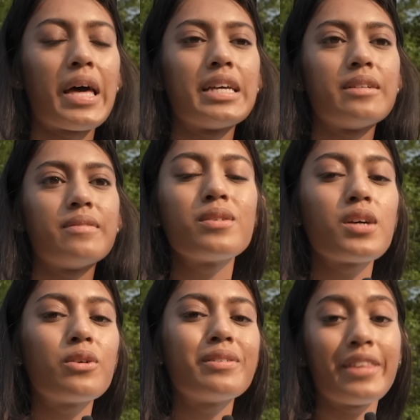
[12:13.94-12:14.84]
But there's
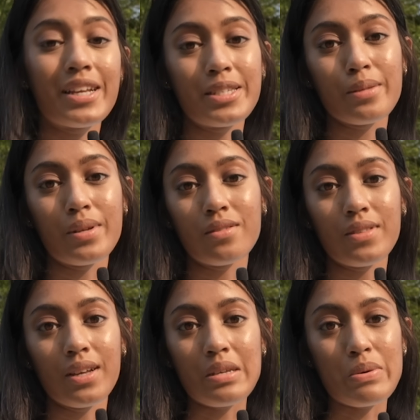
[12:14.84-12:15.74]
other less expensive
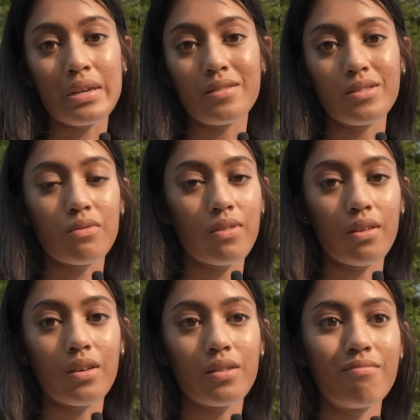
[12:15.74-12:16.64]
things that we can do to feel
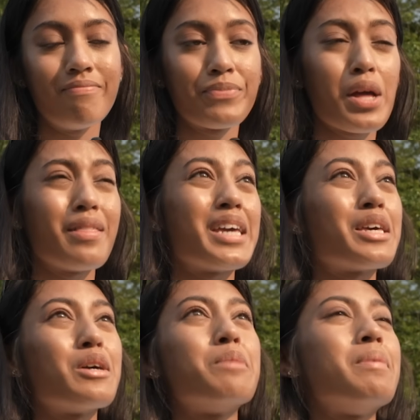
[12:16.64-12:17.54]
good,
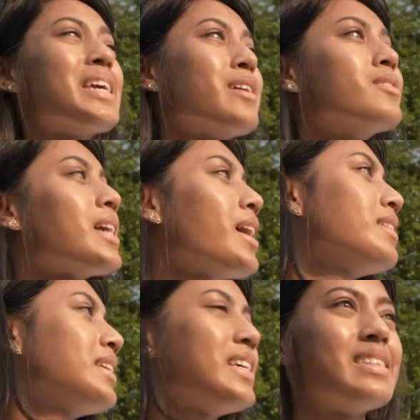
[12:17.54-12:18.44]
like being
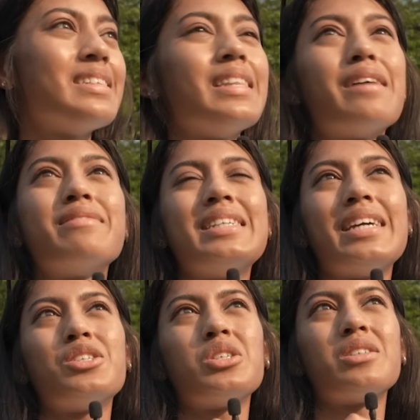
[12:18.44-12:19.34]
outside in lovely
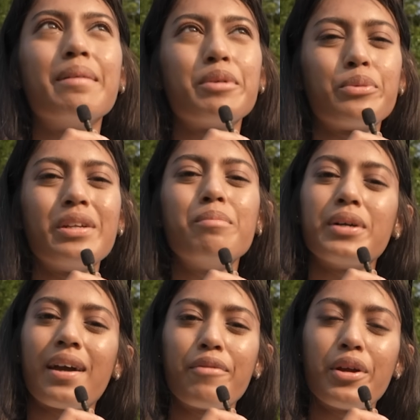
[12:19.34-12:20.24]
nature. I'm gonna read a
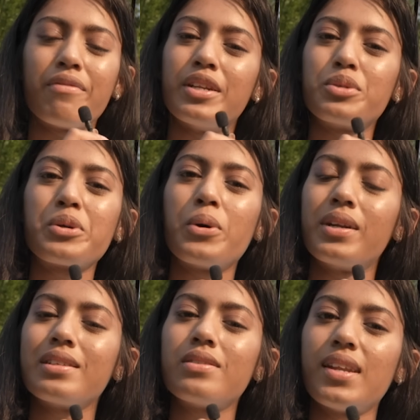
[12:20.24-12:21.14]
book after I finish
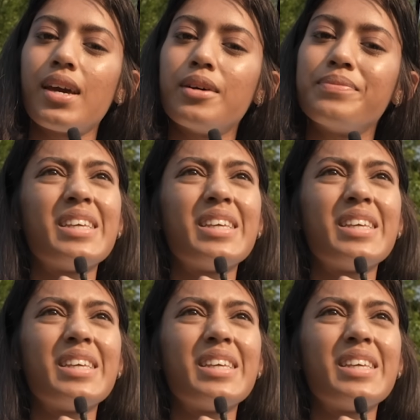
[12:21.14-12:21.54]
recording this video.